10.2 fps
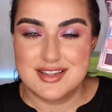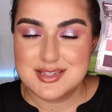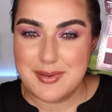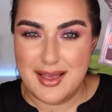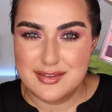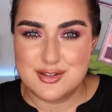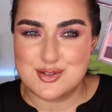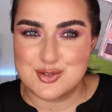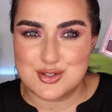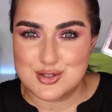This palette
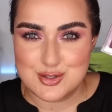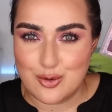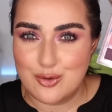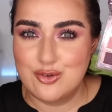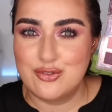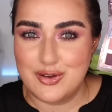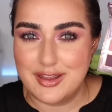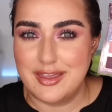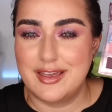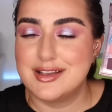is just so
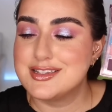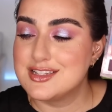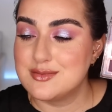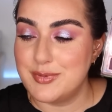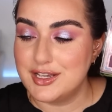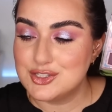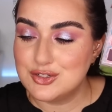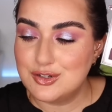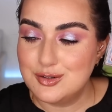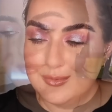freaking
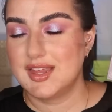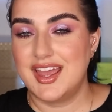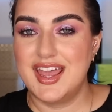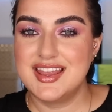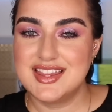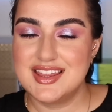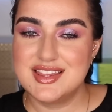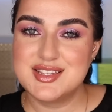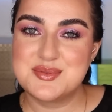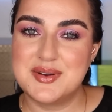special. And then
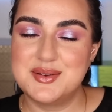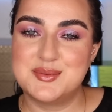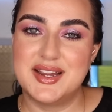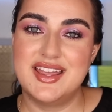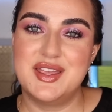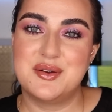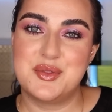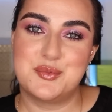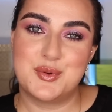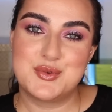this one right here,
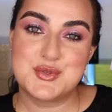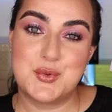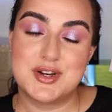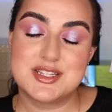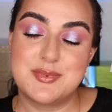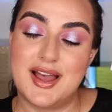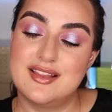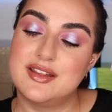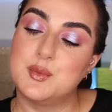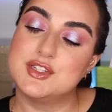the Rose Quartz
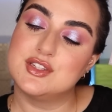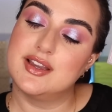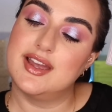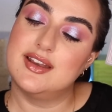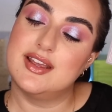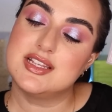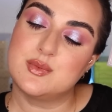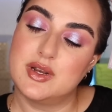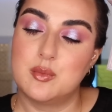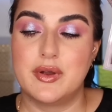palette, which again
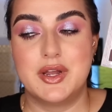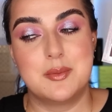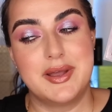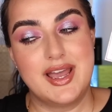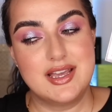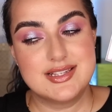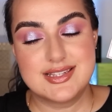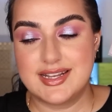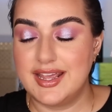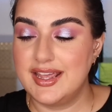is what I'm wearing on my
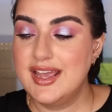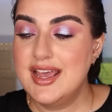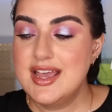eyes today,